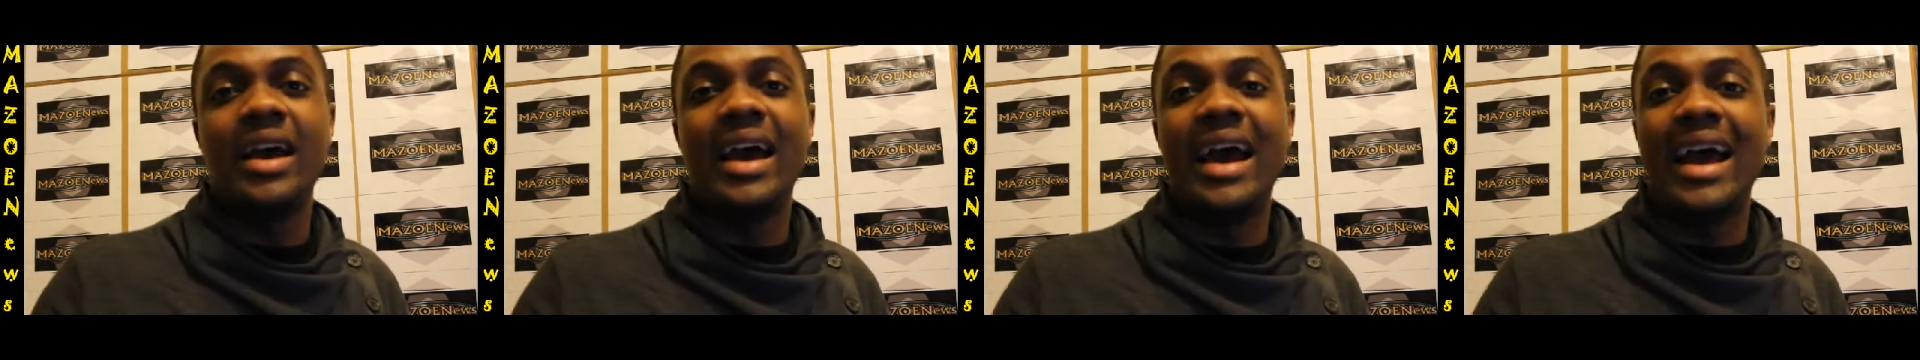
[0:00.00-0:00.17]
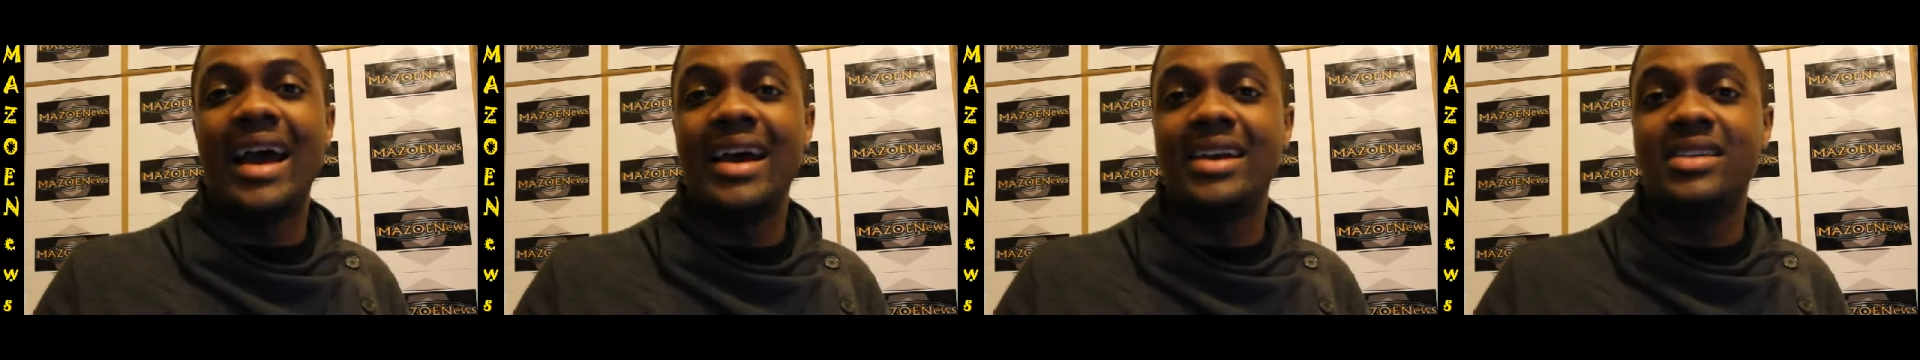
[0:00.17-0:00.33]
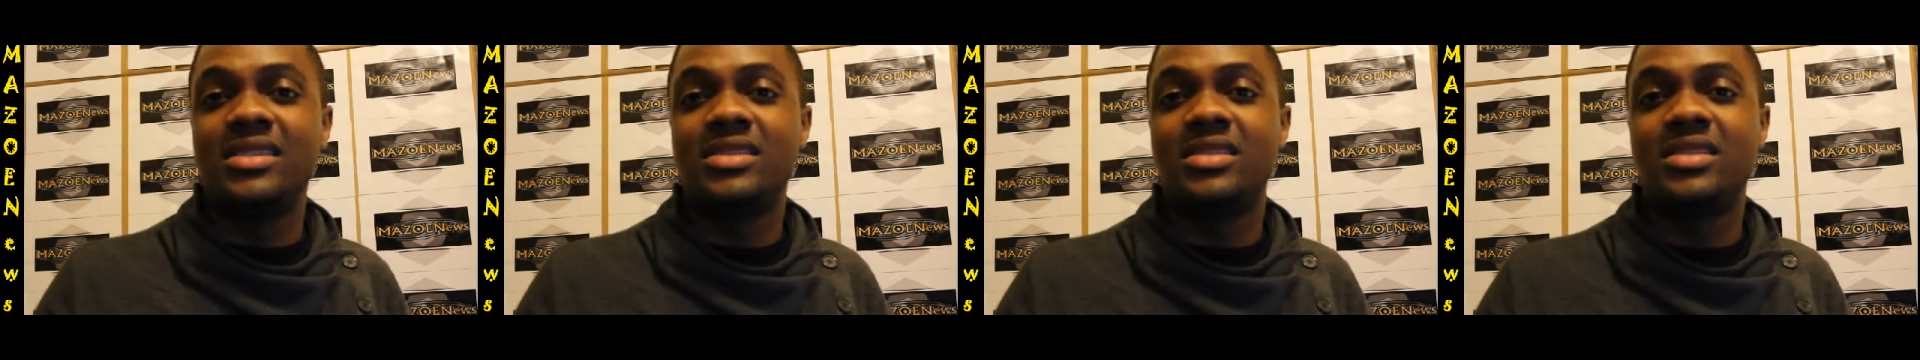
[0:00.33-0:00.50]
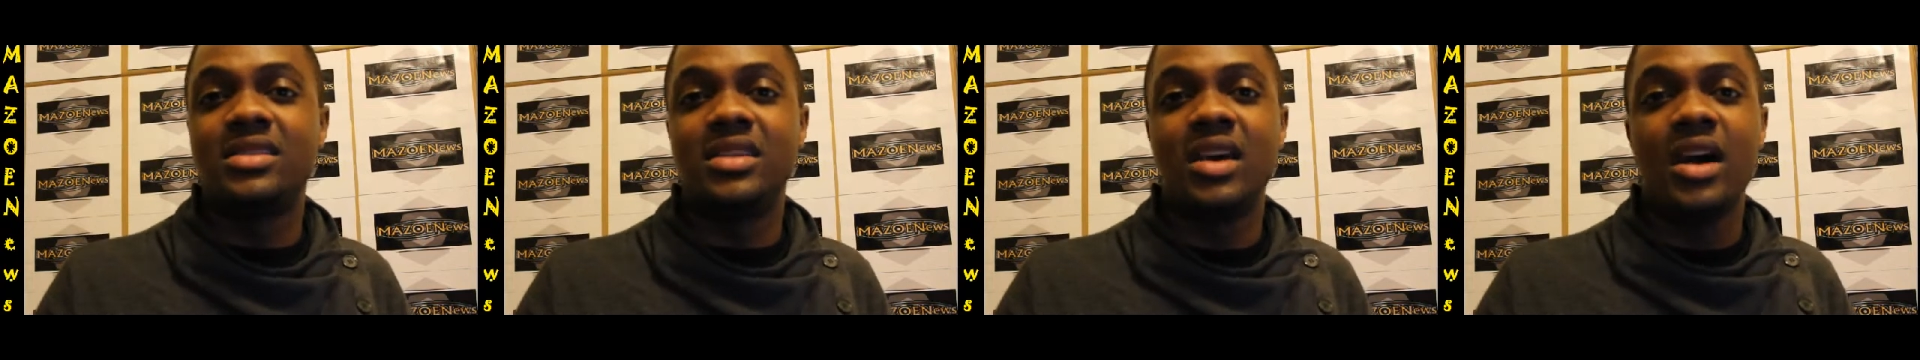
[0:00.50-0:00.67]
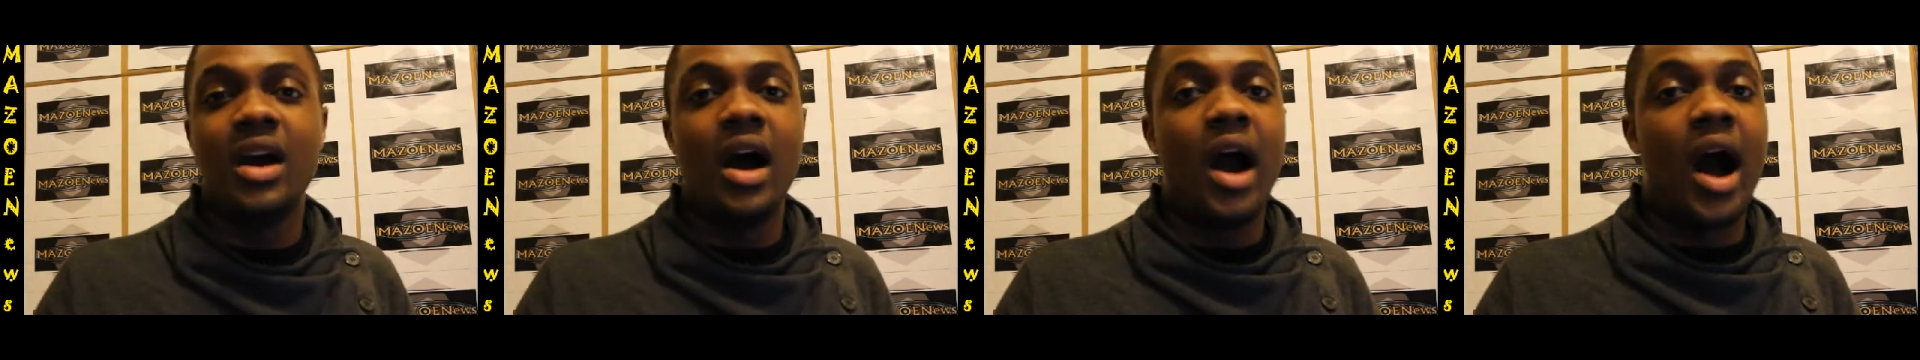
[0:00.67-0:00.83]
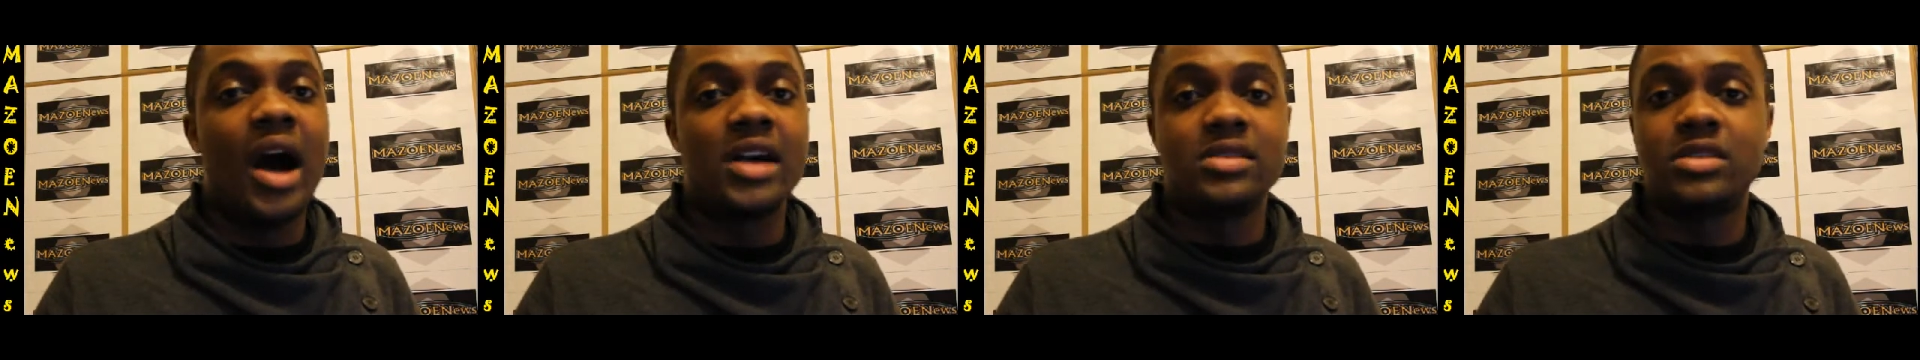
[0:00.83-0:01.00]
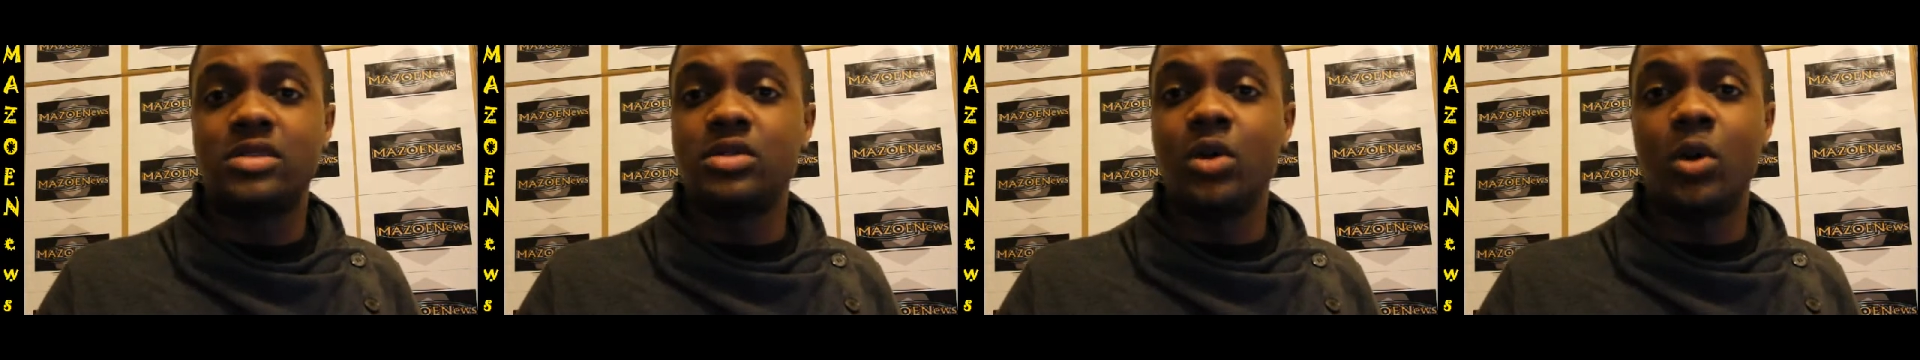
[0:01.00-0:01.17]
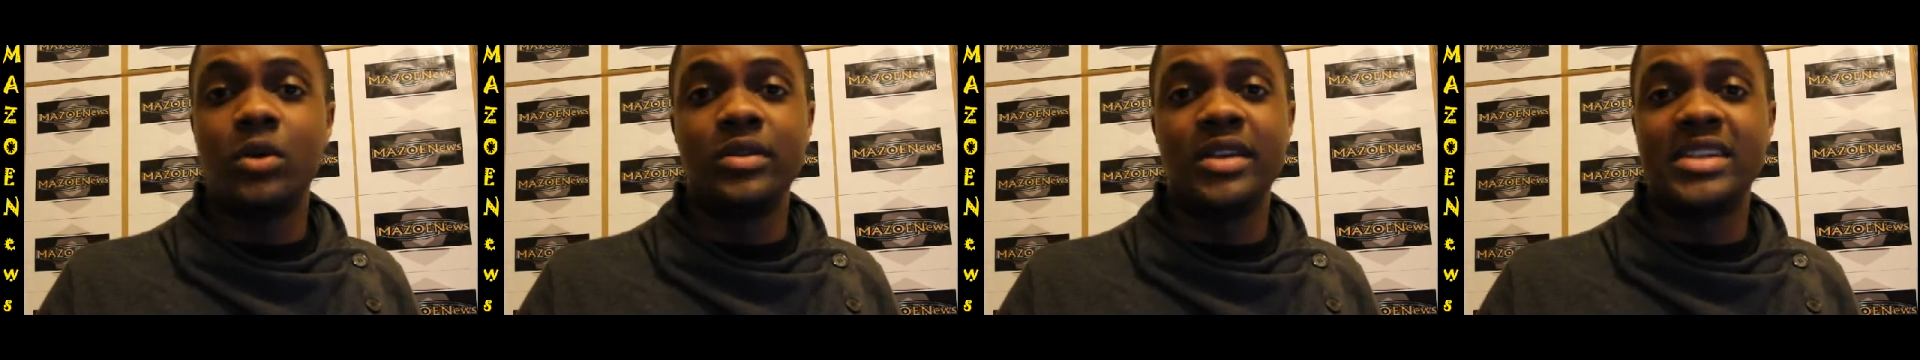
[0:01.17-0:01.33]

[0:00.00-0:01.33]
And I saw